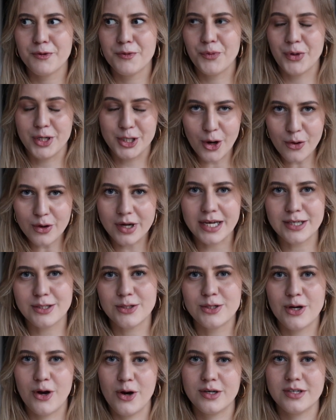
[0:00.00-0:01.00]
we don't get to
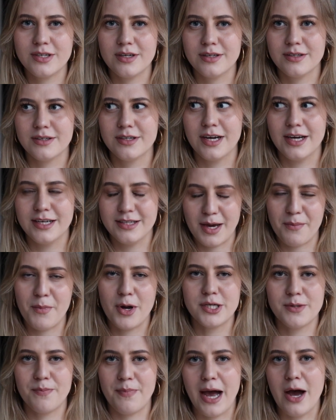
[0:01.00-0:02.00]
talk that
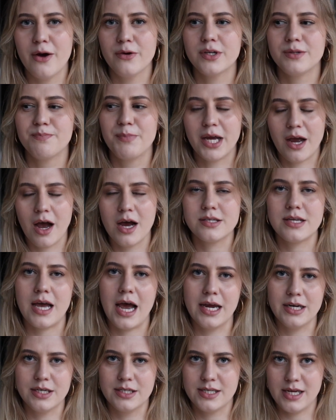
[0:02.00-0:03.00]
much about because
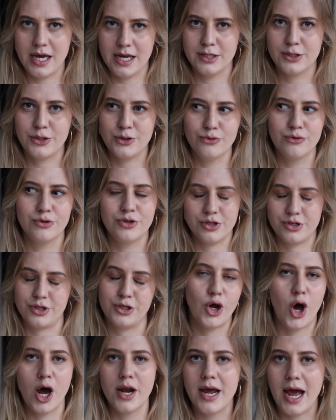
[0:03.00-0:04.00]
I tend to just
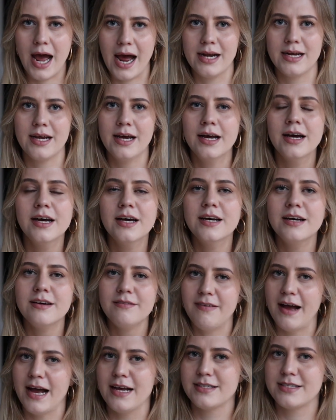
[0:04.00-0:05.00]
not add
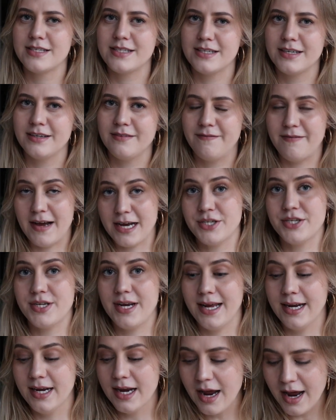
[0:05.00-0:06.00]
fast
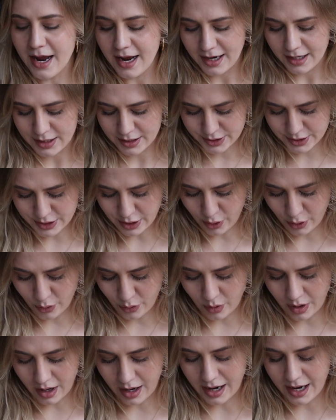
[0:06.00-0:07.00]
fashion.
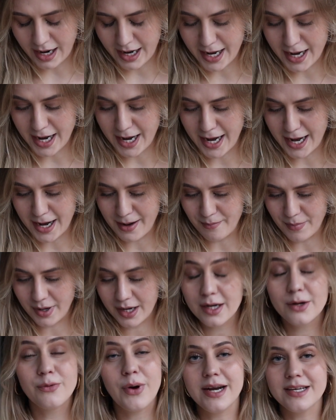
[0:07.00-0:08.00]
So I am
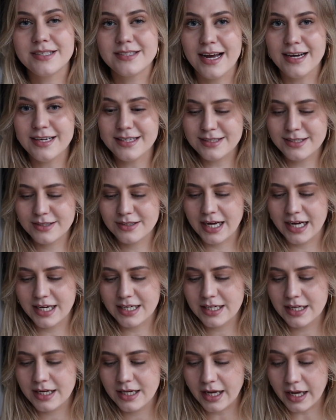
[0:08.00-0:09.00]
quite excited to
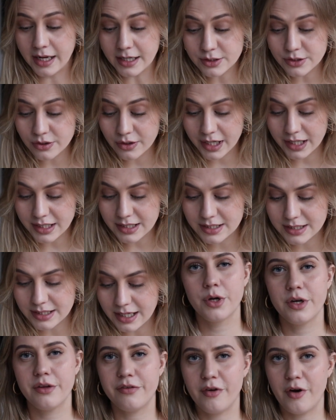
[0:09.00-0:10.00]
get into it. I'm
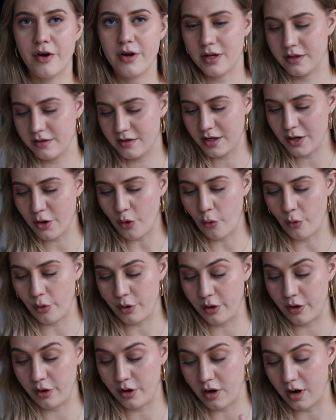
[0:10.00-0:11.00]
gonna start in the
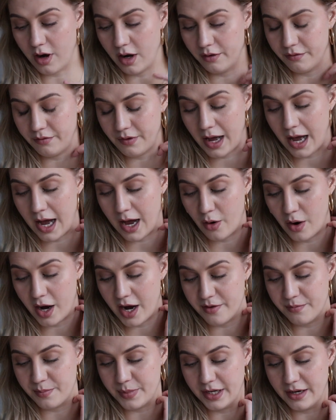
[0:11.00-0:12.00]
order of how
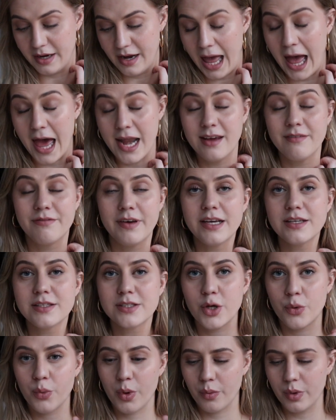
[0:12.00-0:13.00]
I've been adding things,
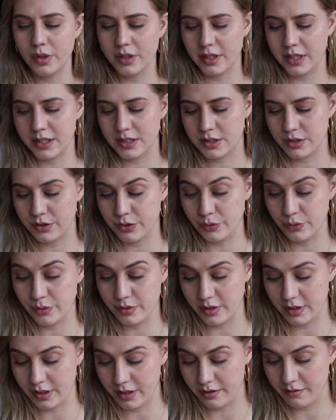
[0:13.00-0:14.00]
so we will get to
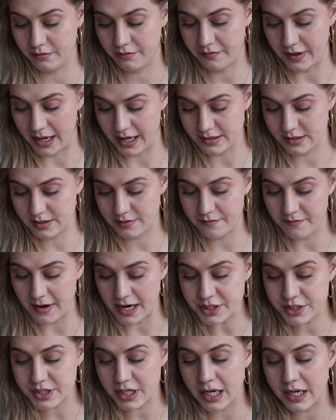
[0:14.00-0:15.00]
the fast
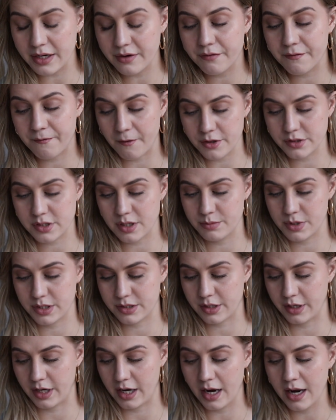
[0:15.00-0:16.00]
fashion. First, I'm
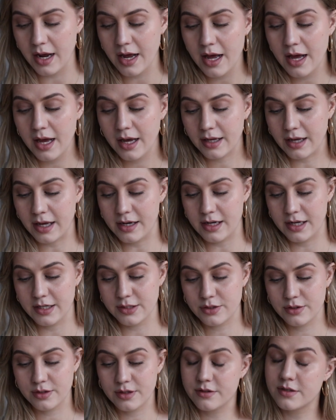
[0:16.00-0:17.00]
just gonna get
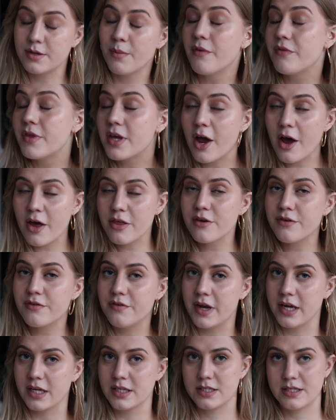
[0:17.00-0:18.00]
into some of the other
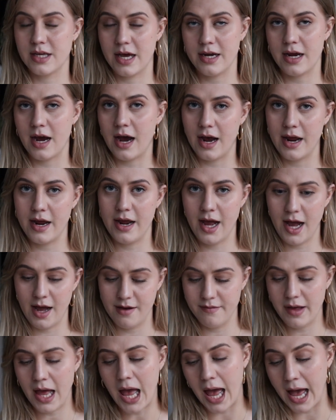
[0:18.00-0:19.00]
things that I
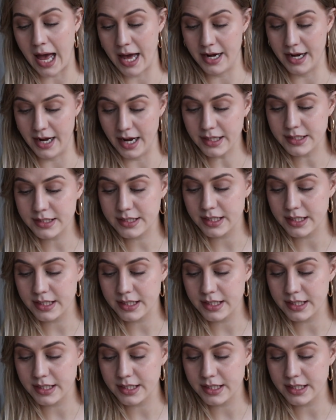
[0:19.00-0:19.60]
have added.